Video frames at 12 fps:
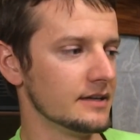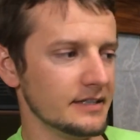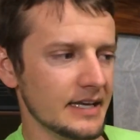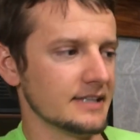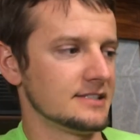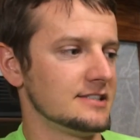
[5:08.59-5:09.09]

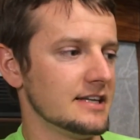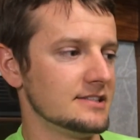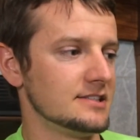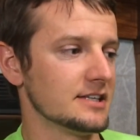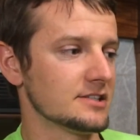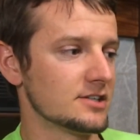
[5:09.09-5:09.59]
Yes, said
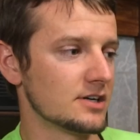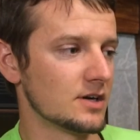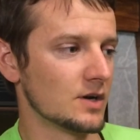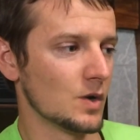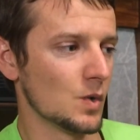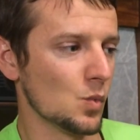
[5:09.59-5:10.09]

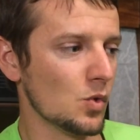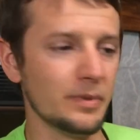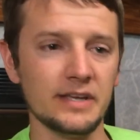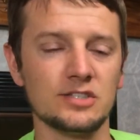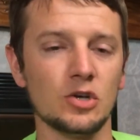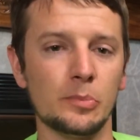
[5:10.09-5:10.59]
Sister, we'll
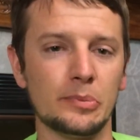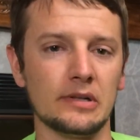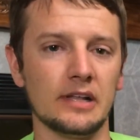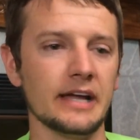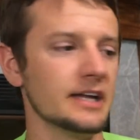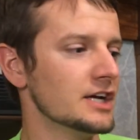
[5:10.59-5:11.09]
be so
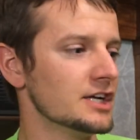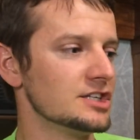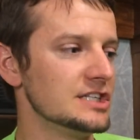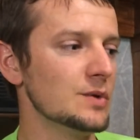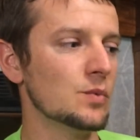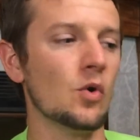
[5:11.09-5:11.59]
polite
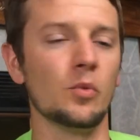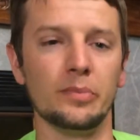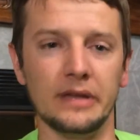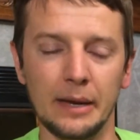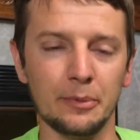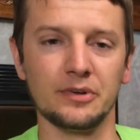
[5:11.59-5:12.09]
she won't
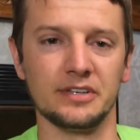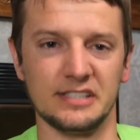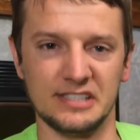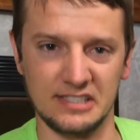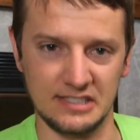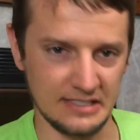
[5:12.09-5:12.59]
be able to
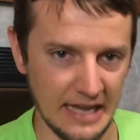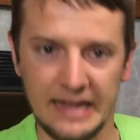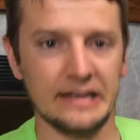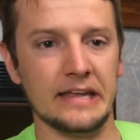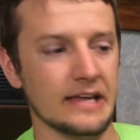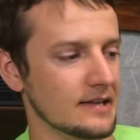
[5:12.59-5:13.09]

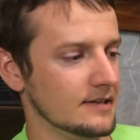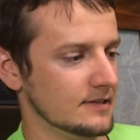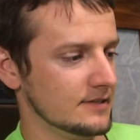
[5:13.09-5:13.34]
stand it.